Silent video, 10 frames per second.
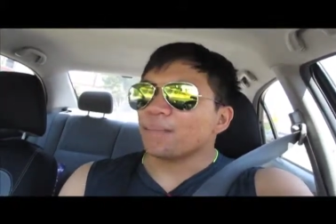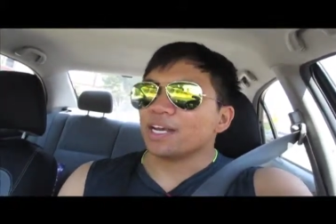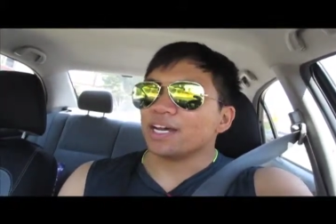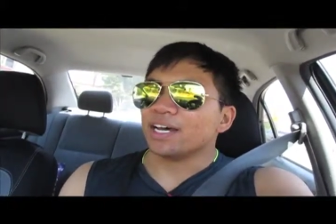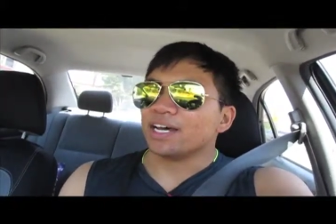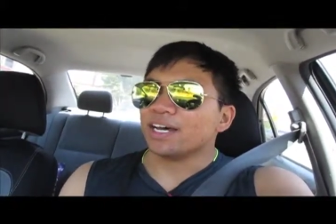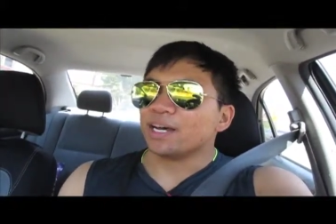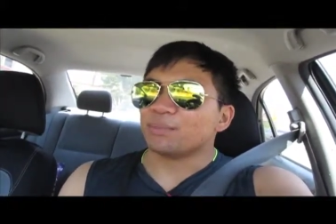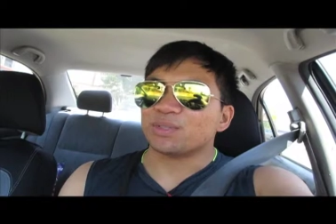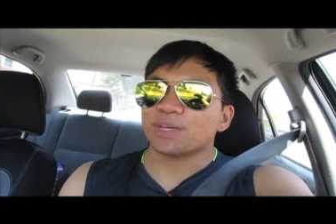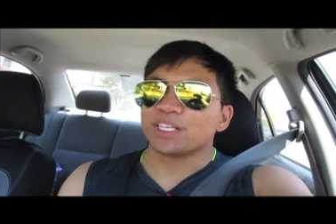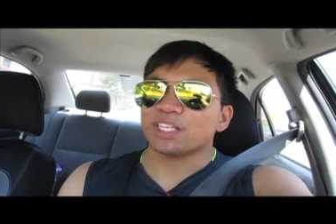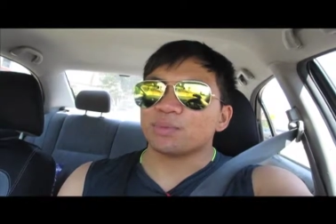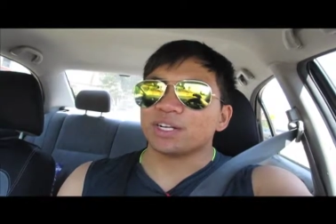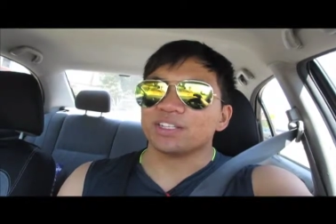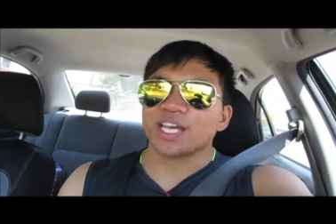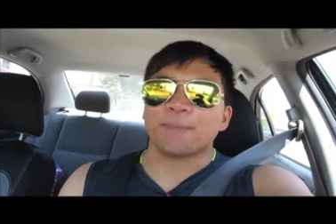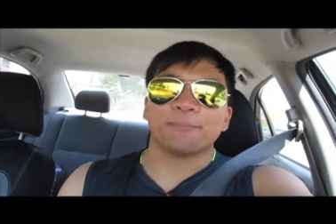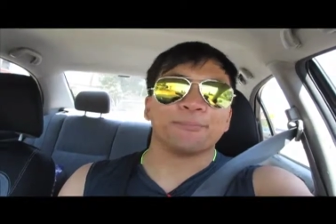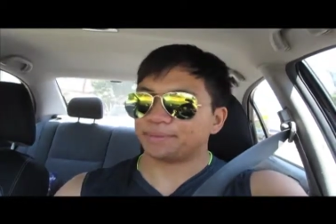But uh, I'm going to spend a little bit of
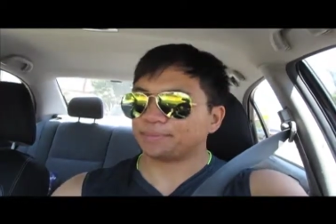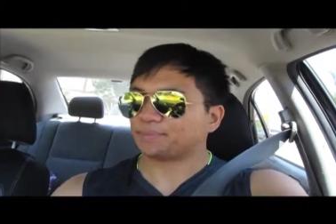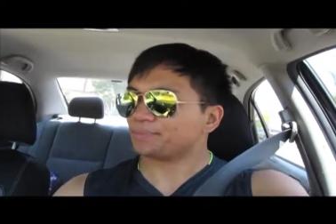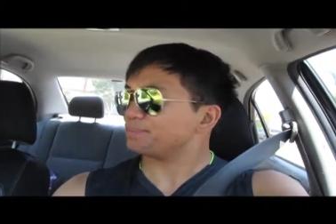time. Um,